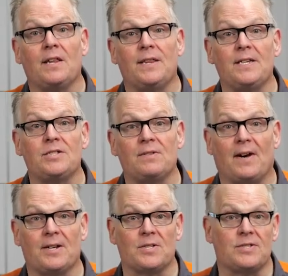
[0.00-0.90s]
These
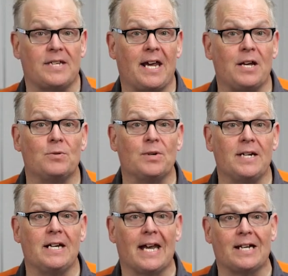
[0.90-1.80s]
devices can
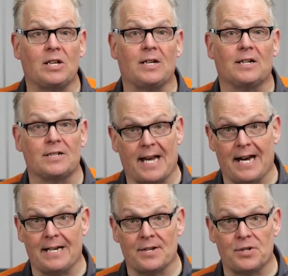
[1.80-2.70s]
read and clear
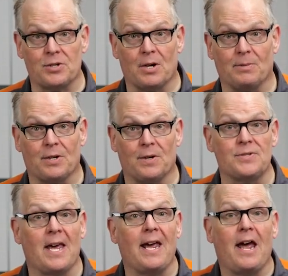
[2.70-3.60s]
diagnostic trouble
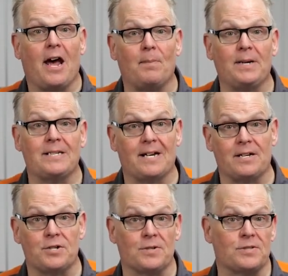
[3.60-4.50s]
codes, helping
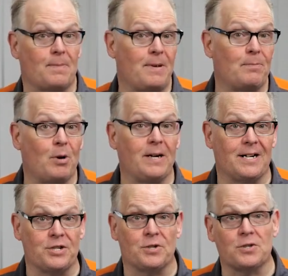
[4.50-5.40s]
technicians to
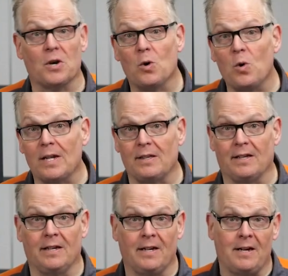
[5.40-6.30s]
pinpoint issues quickly.